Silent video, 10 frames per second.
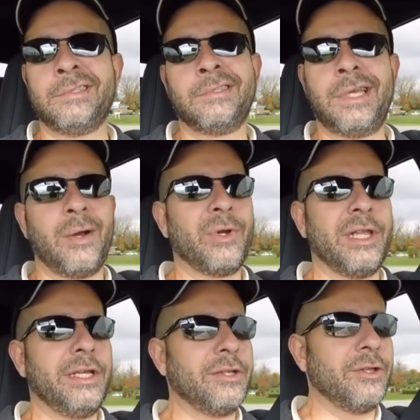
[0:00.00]
Not
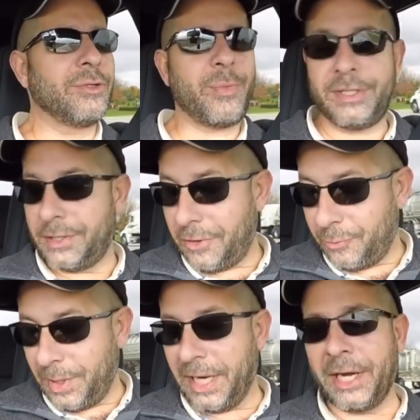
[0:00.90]
really into those
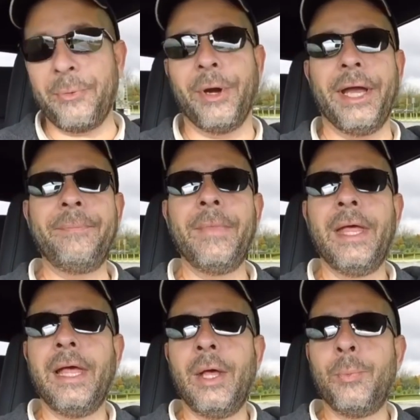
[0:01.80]
myself. But anyway,
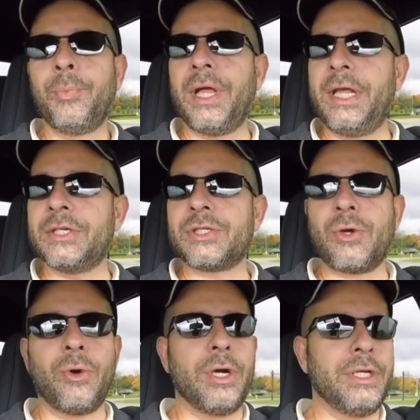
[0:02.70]
plenty of
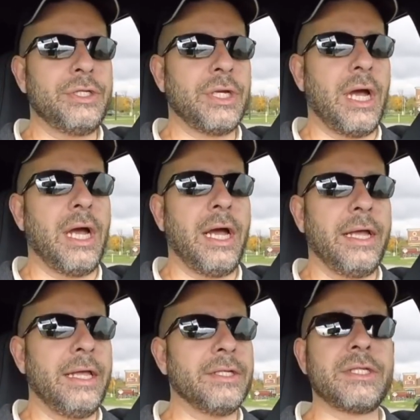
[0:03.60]
storage
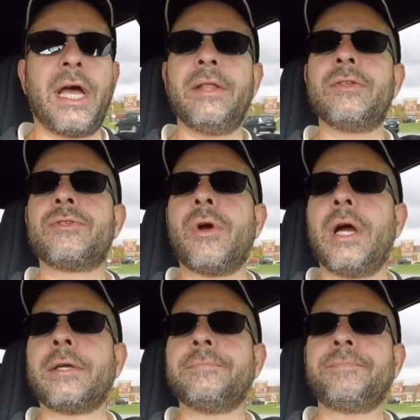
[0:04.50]
inside the
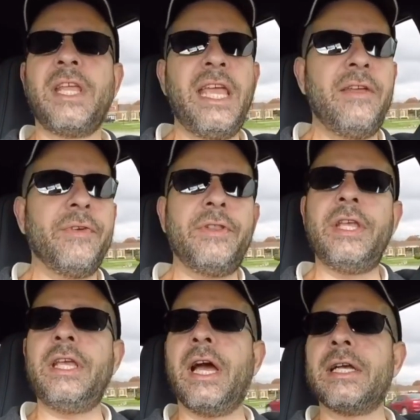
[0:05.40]
truck. Even
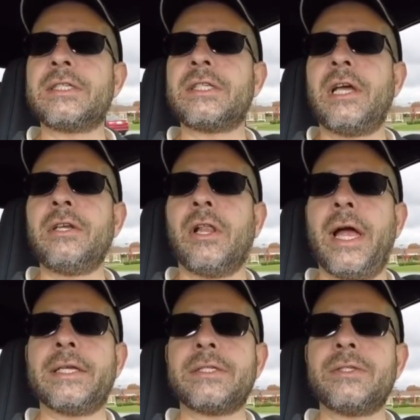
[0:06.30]
the
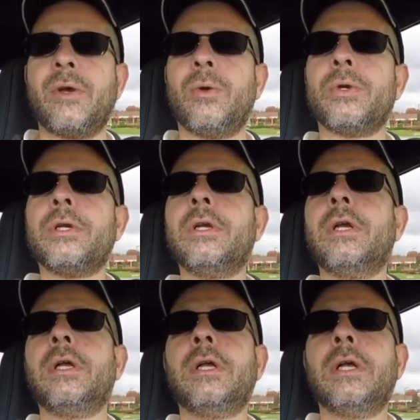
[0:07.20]
sunglasses holder
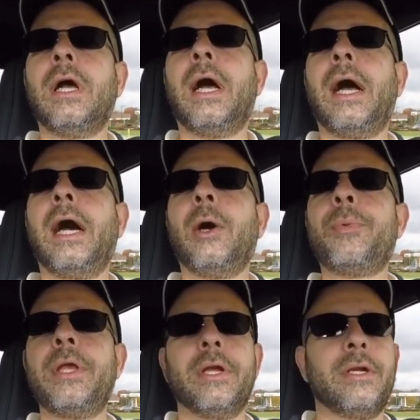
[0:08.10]
up
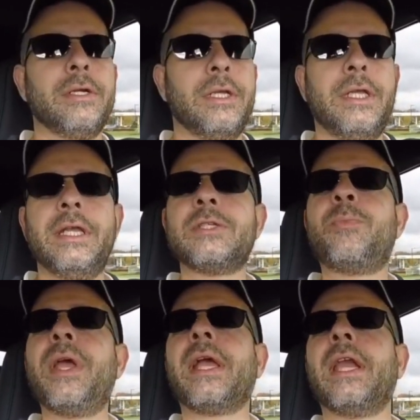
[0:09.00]
here is
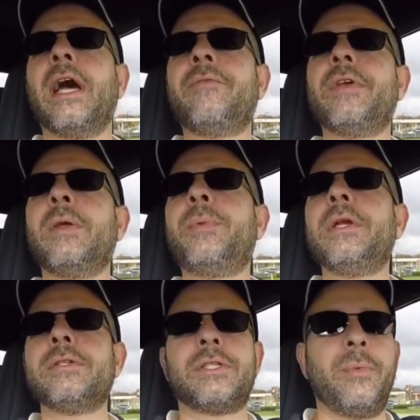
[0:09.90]
big enough, it
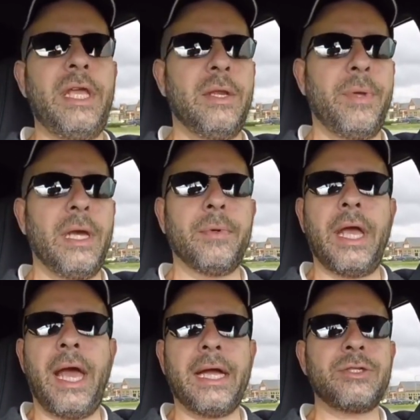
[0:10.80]
appears to me, to be able
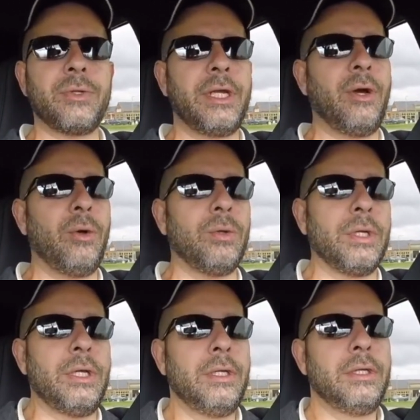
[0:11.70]
to actually
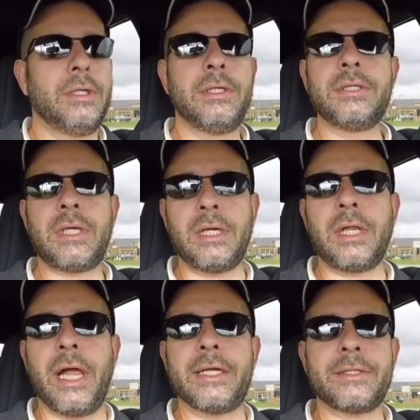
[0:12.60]
hold
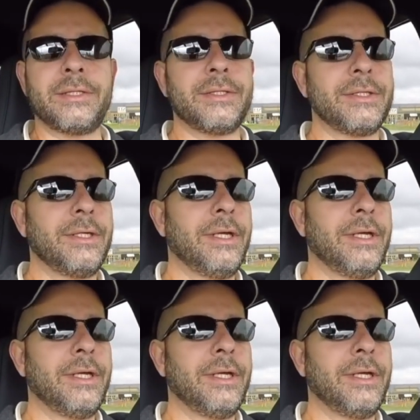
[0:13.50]
sunglasses.